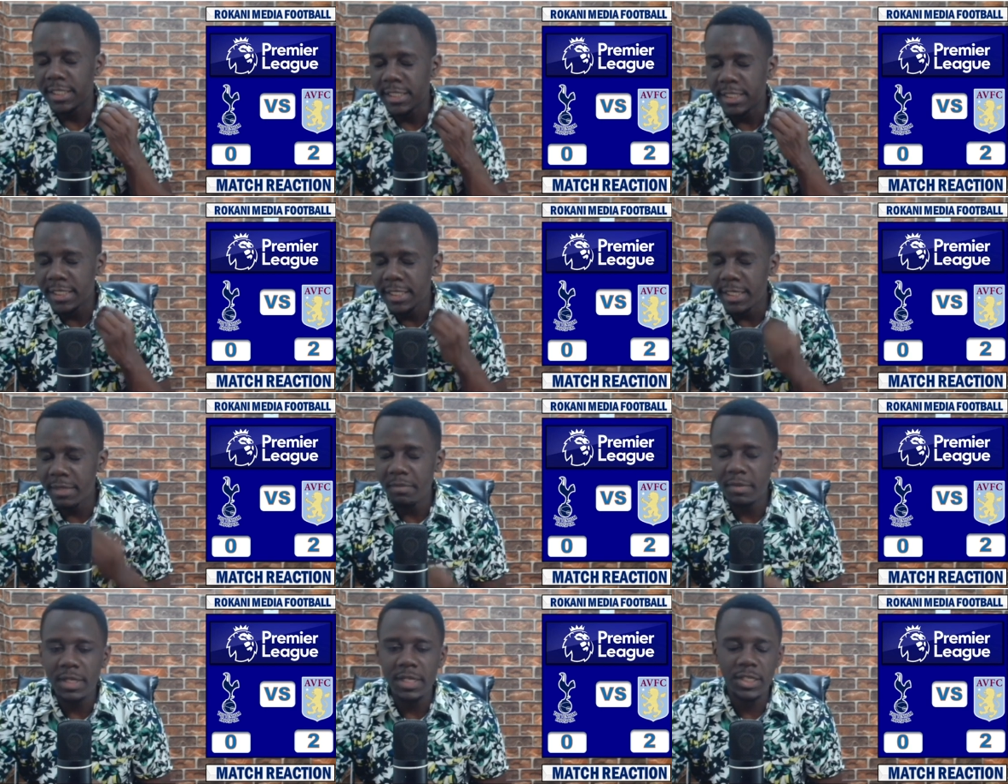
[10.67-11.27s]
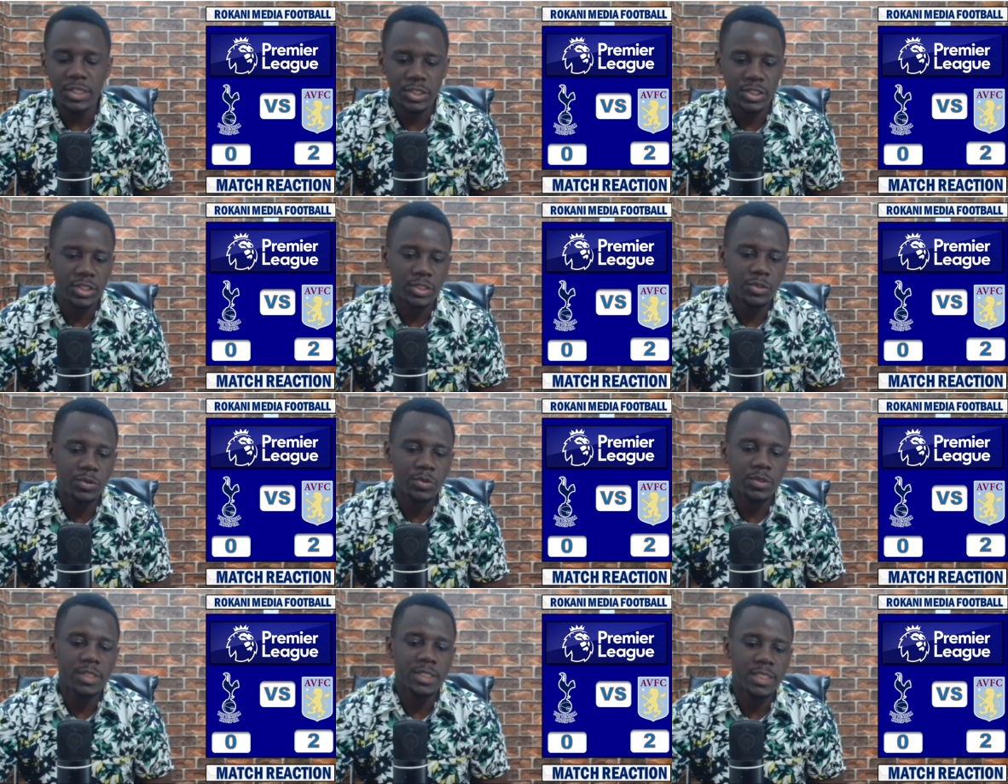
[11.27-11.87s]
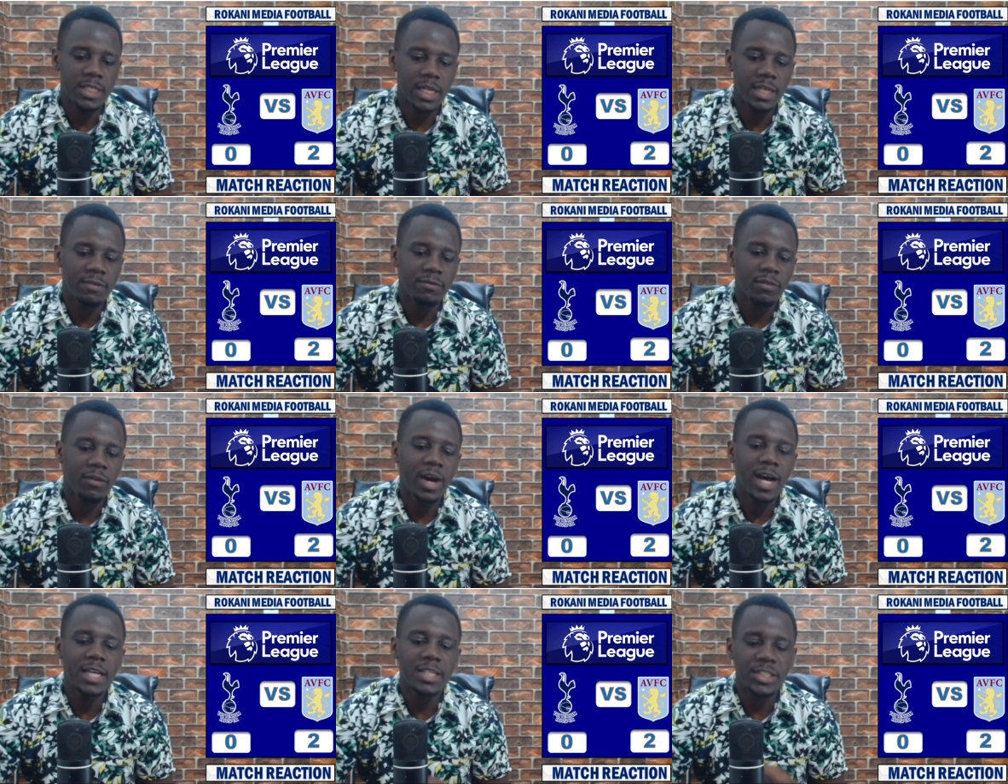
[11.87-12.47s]
diminish to this
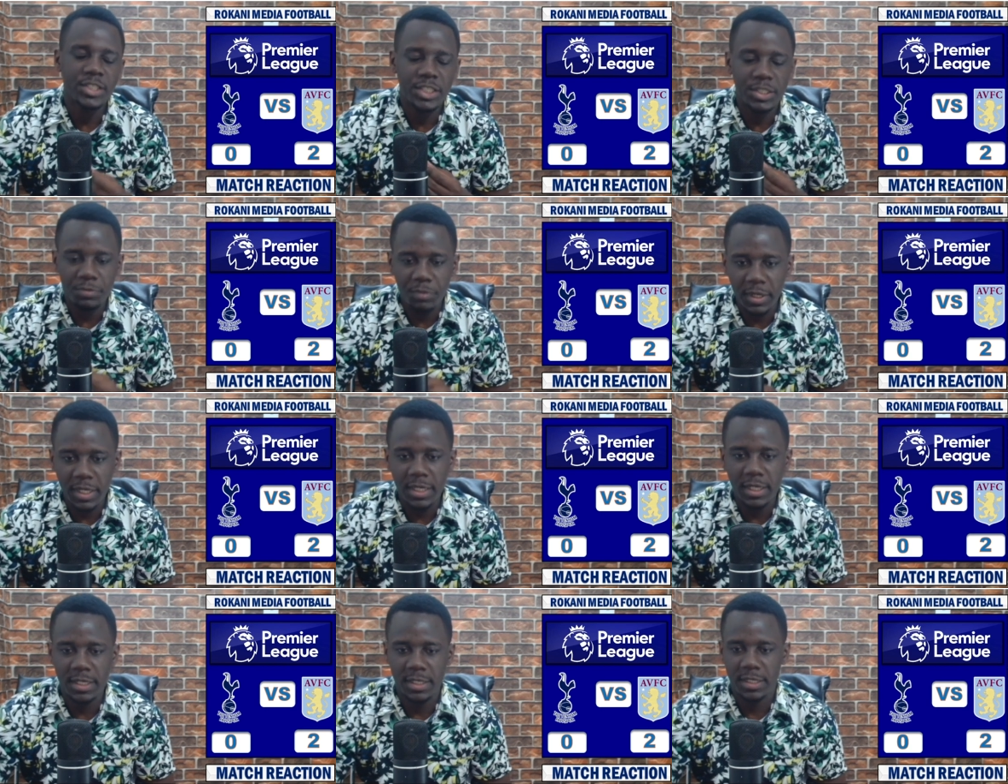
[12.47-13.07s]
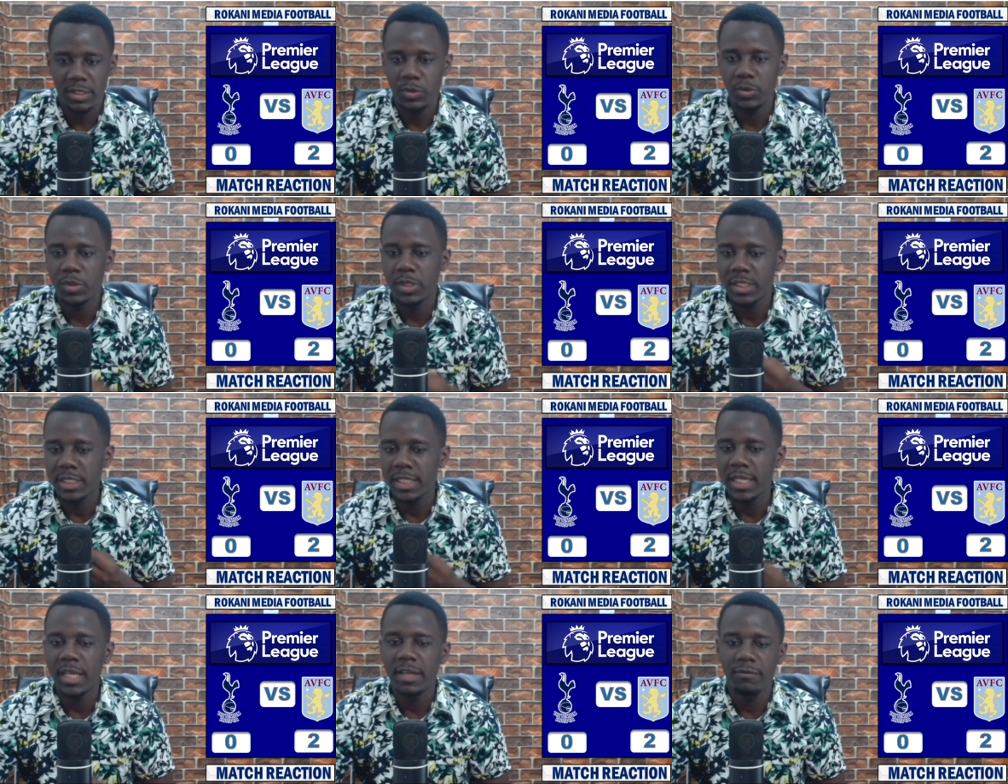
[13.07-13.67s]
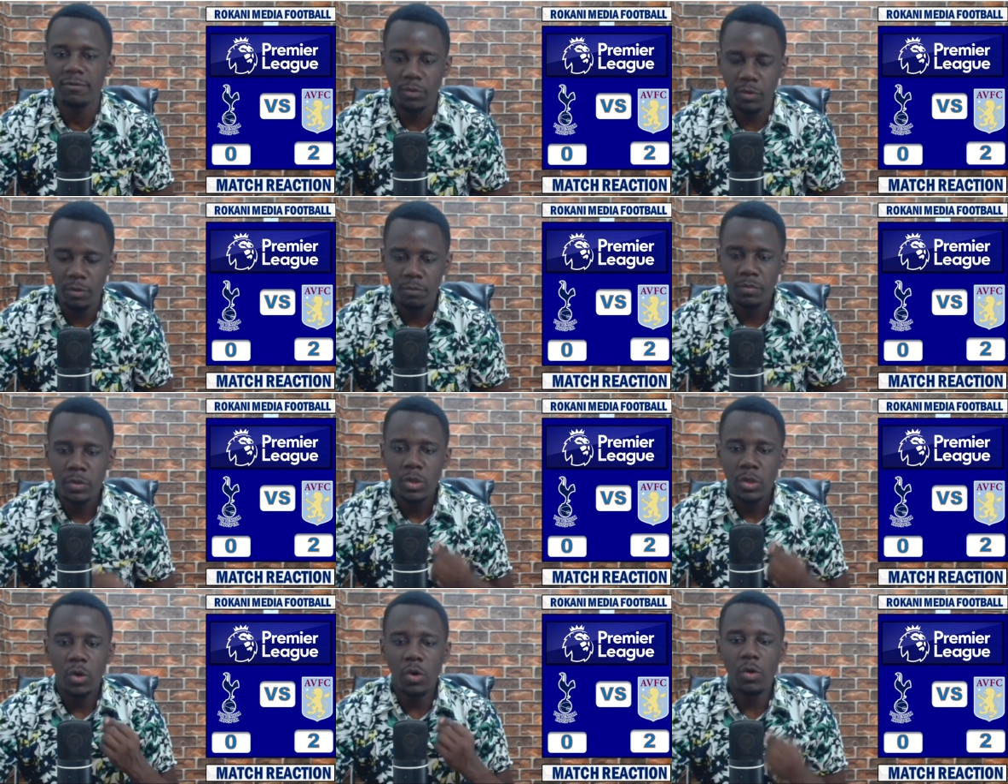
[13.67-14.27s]
level and shrink to this level
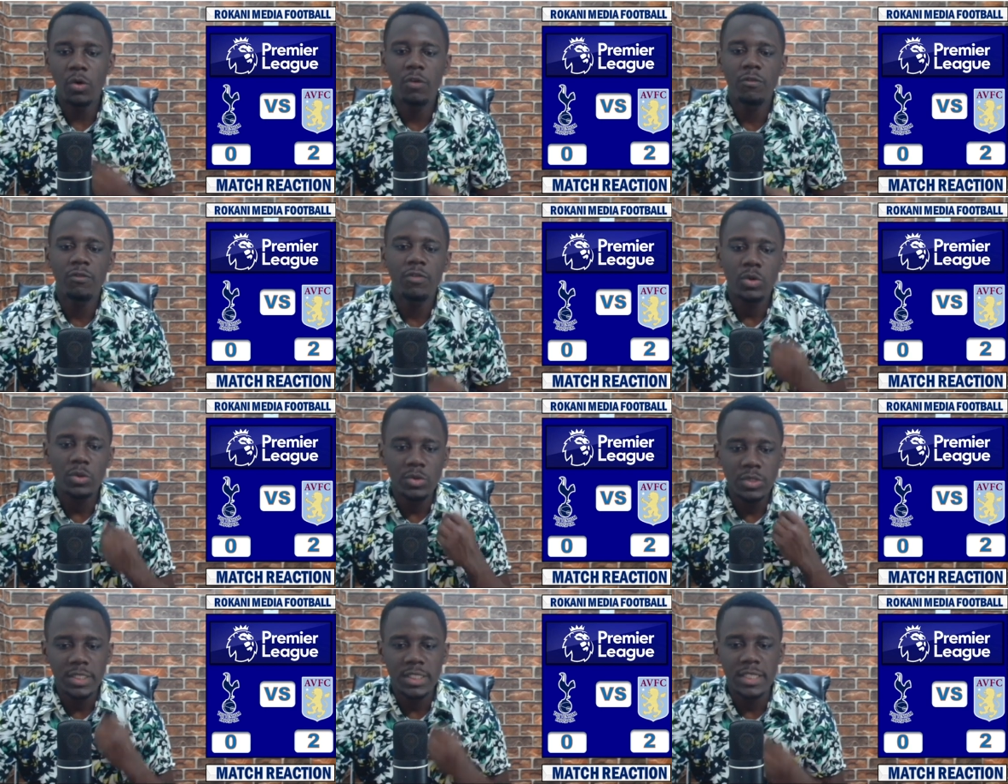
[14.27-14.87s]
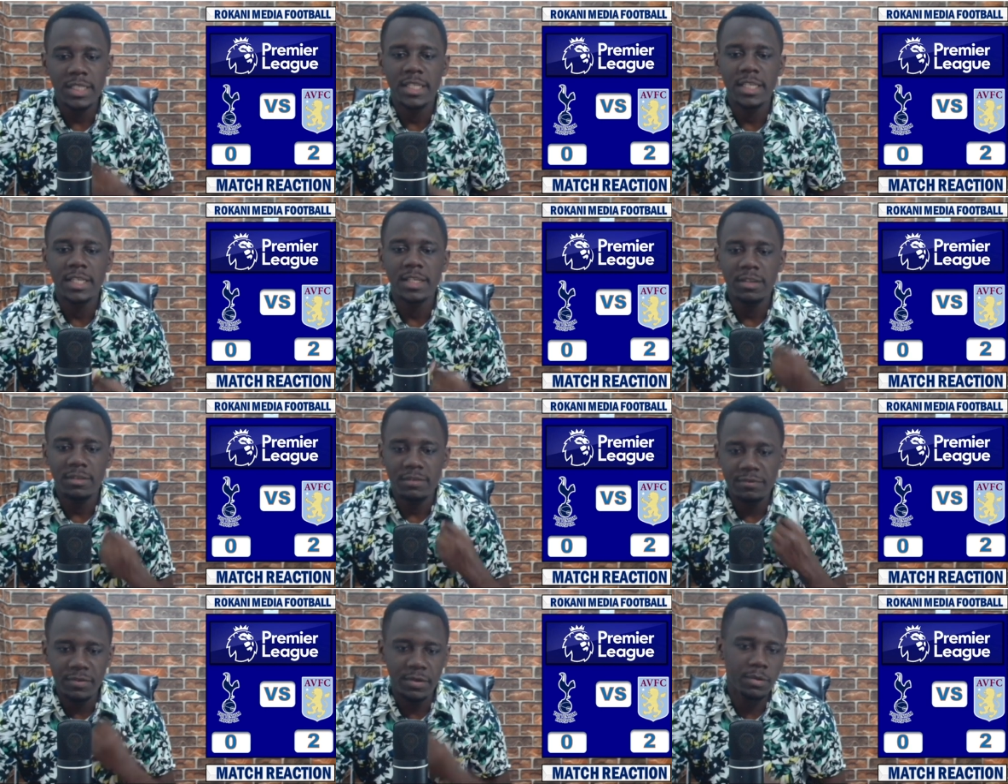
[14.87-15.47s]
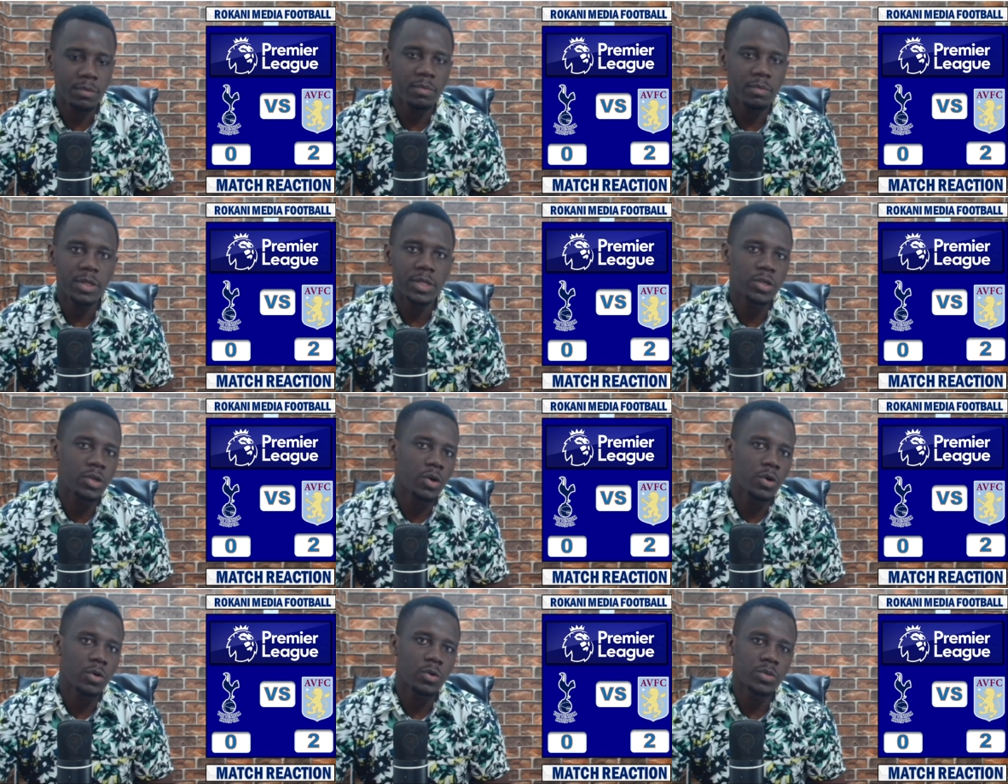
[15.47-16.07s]
of conceding very many
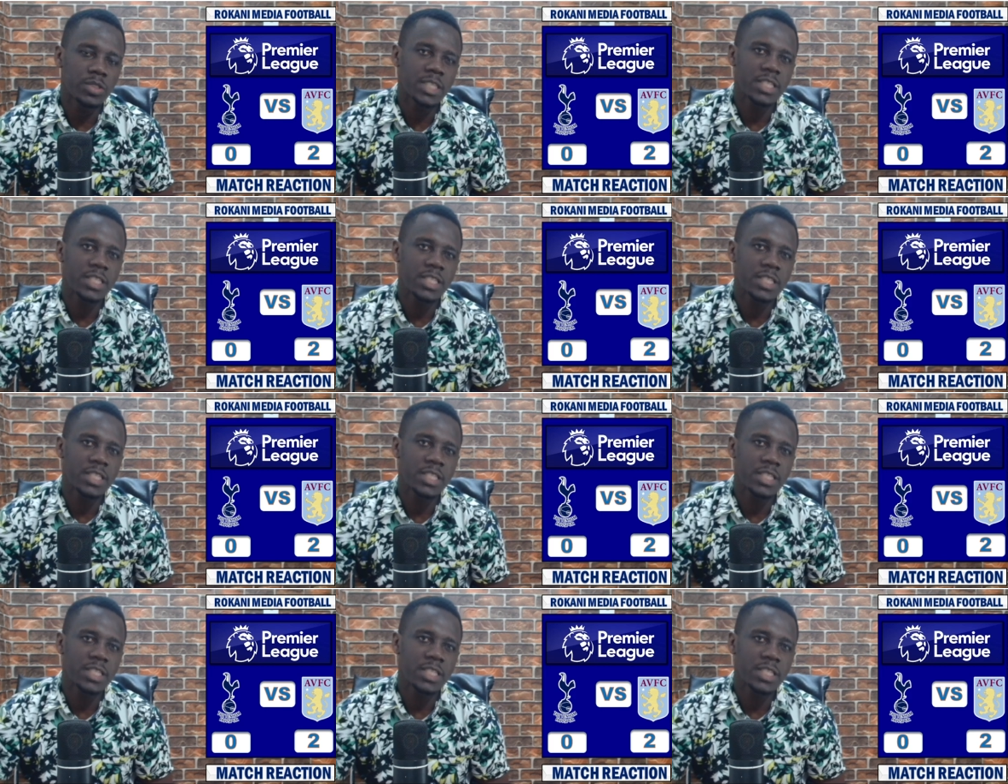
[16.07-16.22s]
goals.